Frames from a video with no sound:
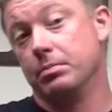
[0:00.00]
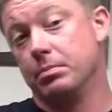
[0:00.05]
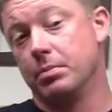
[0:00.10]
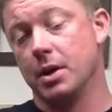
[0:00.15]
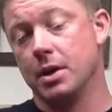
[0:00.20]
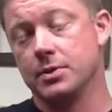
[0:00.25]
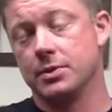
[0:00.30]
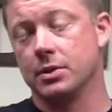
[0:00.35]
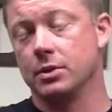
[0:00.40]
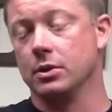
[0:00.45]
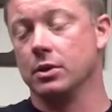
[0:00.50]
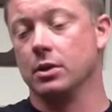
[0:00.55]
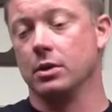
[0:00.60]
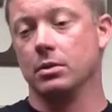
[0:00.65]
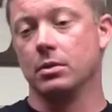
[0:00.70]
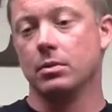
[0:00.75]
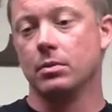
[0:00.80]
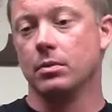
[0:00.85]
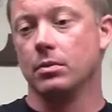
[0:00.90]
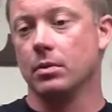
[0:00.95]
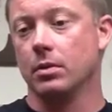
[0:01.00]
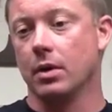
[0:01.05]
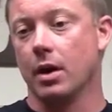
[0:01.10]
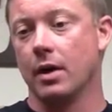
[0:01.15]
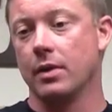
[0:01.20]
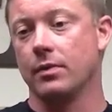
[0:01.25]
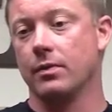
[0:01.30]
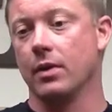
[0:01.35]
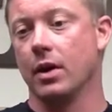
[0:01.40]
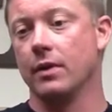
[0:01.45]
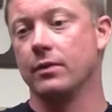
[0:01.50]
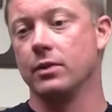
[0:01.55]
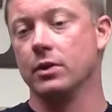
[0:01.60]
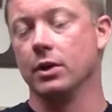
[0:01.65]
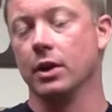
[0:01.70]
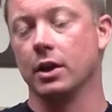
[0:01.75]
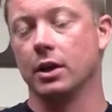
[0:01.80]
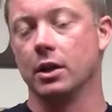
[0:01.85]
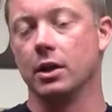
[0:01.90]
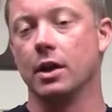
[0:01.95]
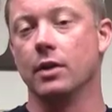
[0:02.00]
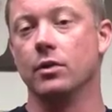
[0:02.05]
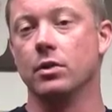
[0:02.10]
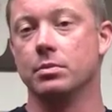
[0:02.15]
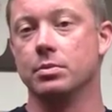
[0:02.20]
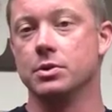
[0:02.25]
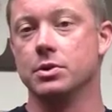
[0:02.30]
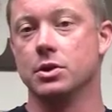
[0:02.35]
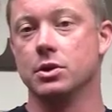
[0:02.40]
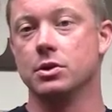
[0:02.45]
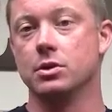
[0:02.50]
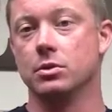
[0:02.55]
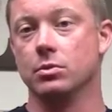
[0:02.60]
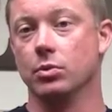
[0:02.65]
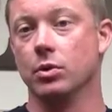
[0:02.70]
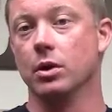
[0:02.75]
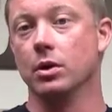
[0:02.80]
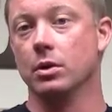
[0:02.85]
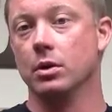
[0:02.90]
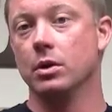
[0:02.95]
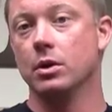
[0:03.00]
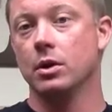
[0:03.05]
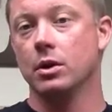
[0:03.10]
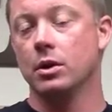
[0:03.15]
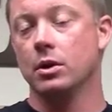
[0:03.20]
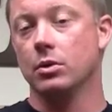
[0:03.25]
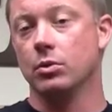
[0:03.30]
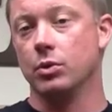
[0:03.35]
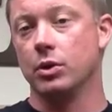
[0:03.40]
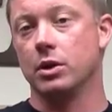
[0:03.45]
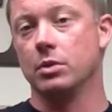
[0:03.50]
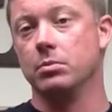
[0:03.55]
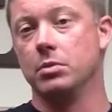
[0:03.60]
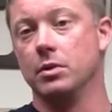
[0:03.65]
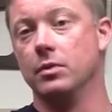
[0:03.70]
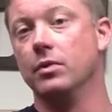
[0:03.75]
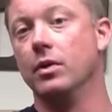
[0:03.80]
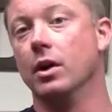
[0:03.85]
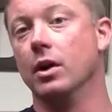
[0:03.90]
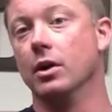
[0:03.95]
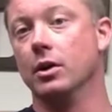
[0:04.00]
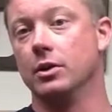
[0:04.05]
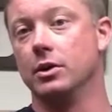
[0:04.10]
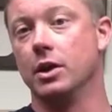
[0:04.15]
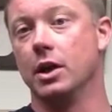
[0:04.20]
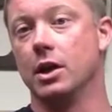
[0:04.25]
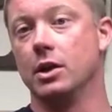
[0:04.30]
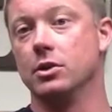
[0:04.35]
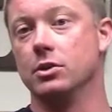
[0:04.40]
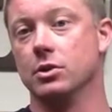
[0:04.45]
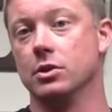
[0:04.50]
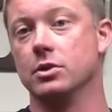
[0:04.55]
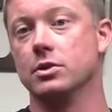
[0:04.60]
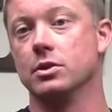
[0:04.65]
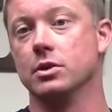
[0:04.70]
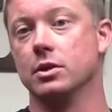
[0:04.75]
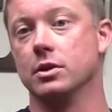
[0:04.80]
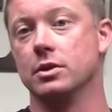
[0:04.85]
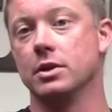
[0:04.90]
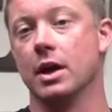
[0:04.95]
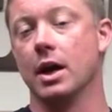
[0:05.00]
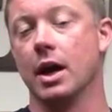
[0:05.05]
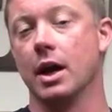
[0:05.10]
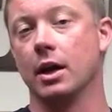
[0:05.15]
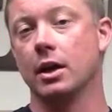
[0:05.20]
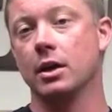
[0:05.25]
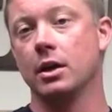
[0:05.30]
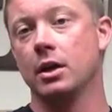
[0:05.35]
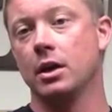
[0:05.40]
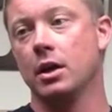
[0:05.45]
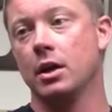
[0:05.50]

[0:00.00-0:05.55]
Basically, I feel like in every position where we can be very dangerous in attack.